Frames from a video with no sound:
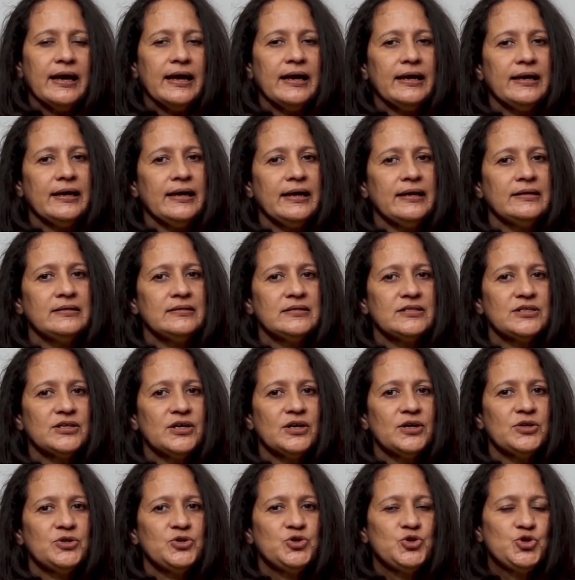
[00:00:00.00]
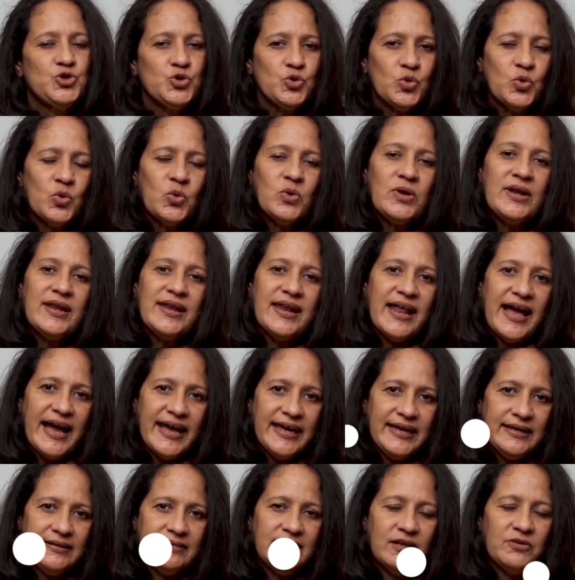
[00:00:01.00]
And do
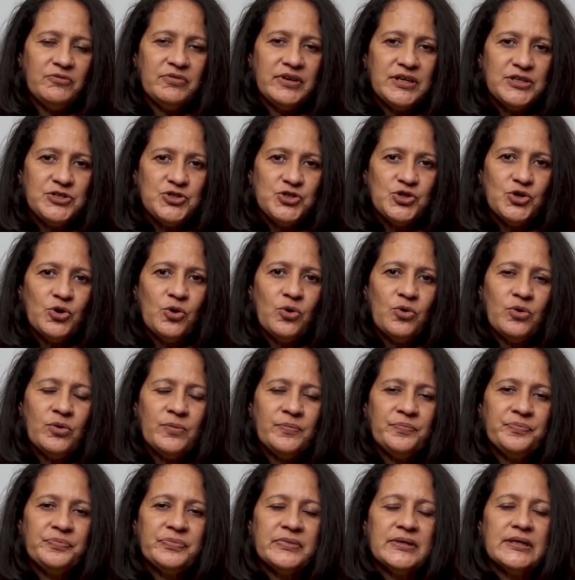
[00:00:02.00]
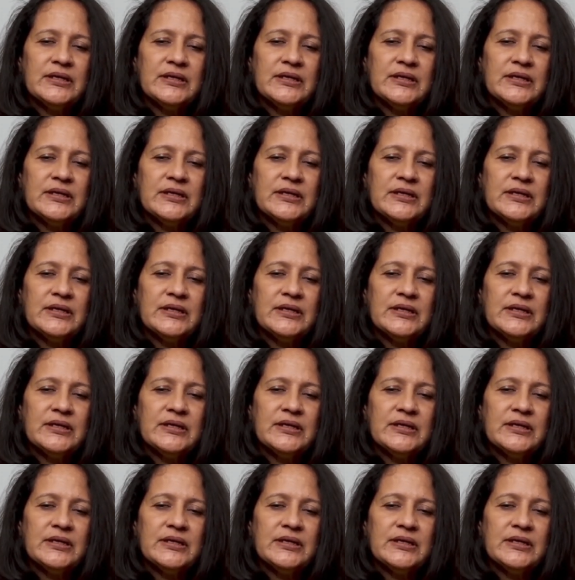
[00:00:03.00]
like the video,